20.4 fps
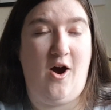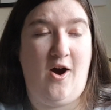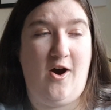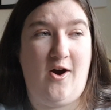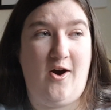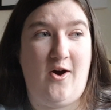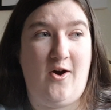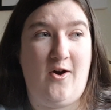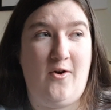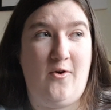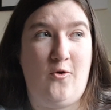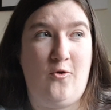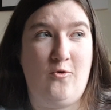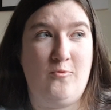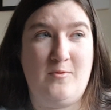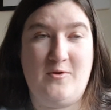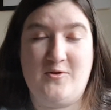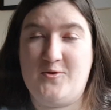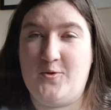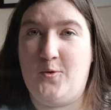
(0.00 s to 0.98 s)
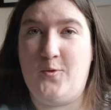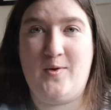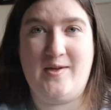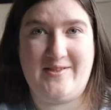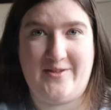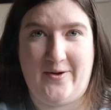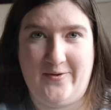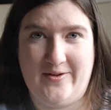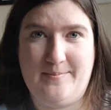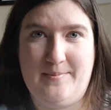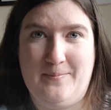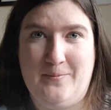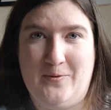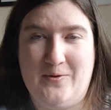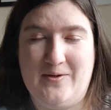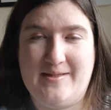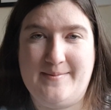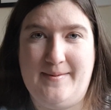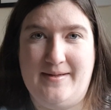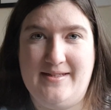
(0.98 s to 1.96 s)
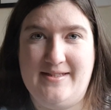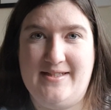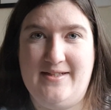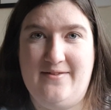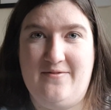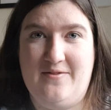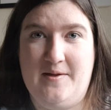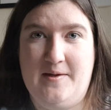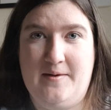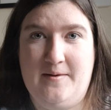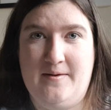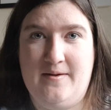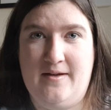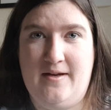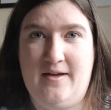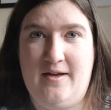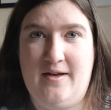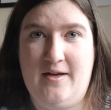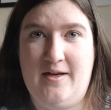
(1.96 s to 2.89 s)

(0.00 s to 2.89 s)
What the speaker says: are almost always going to be more expensive than